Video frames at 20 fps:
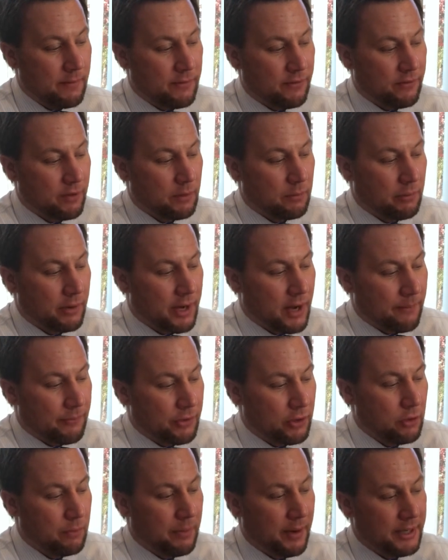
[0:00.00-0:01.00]
if you can bring up the
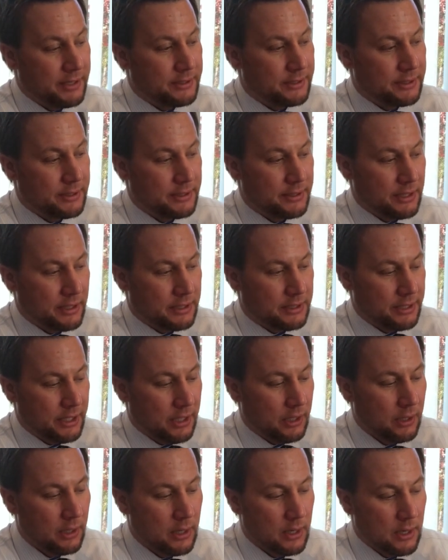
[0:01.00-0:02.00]
new patient to
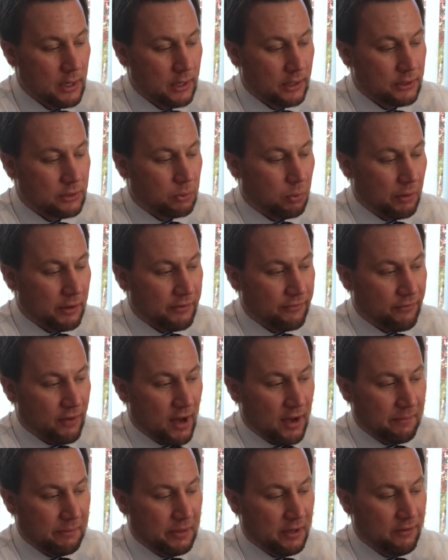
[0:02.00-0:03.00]
60,
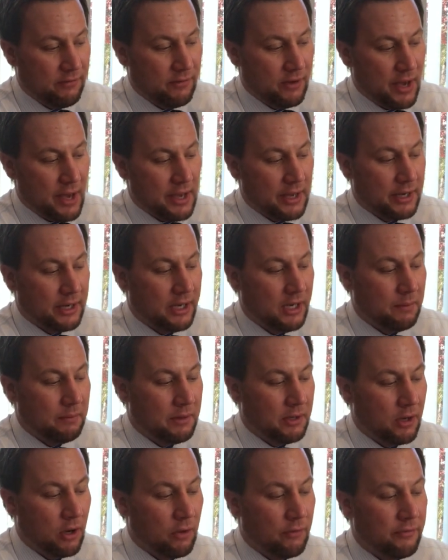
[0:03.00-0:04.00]
25 Pva and keep
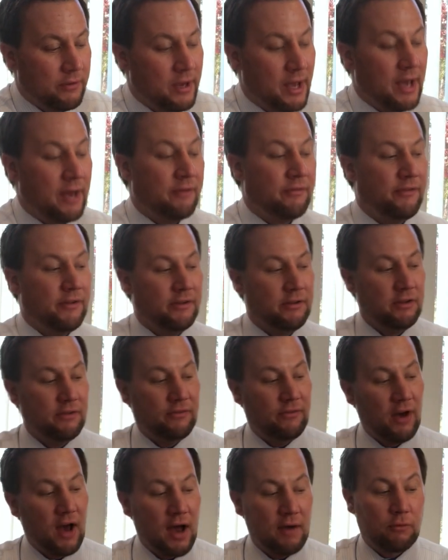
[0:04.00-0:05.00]
the Ova at
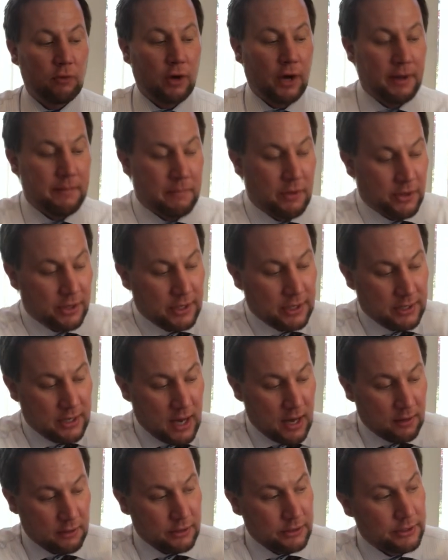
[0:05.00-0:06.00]
55, we're at $1 million.
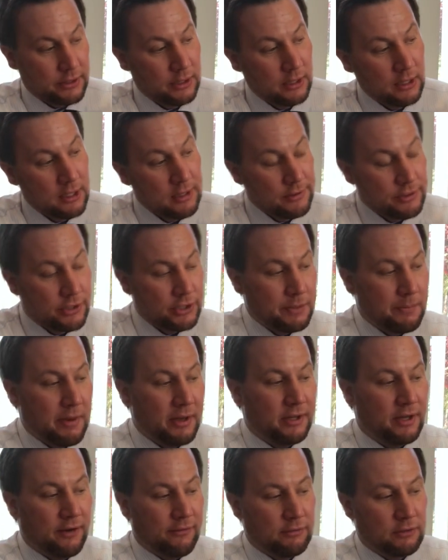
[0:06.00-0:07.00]
So this is a
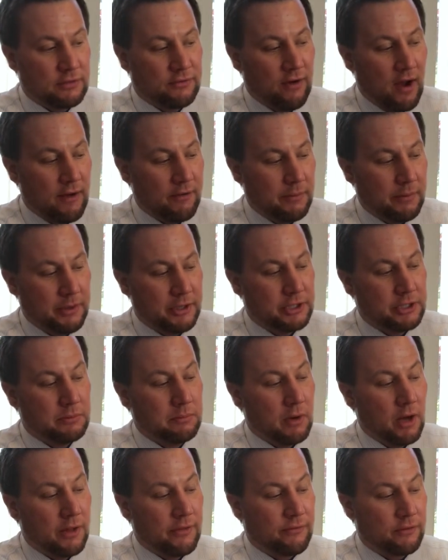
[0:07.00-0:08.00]
big difference, 5 new patients a
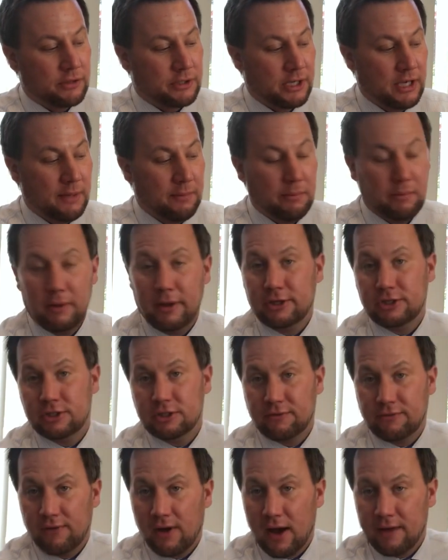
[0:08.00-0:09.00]
month versus keeping
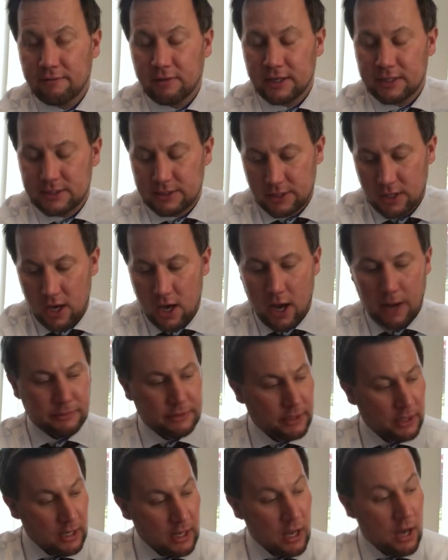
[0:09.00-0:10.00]
patients 5 less
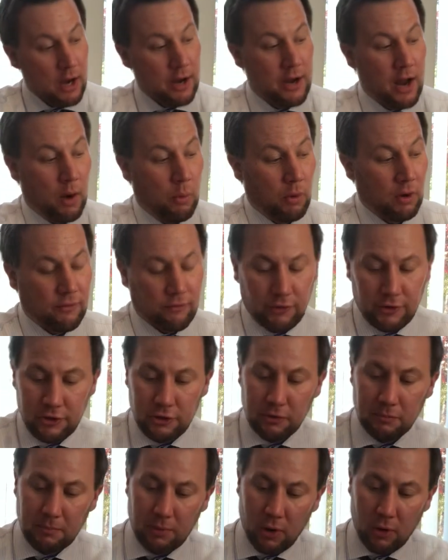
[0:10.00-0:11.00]
times. Now what if we
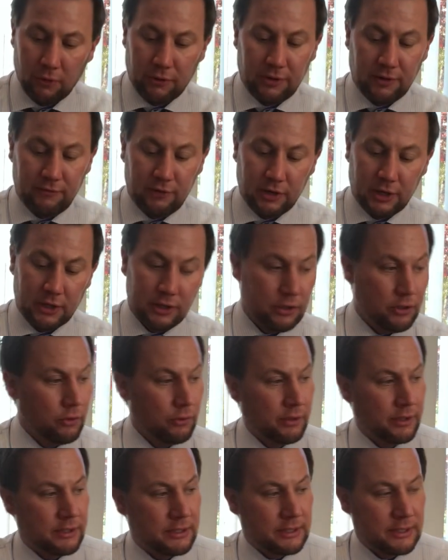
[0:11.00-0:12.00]
do both? If you can
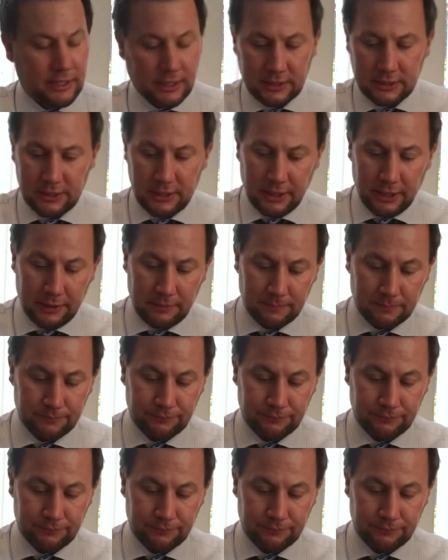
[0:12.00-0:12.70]
do the 60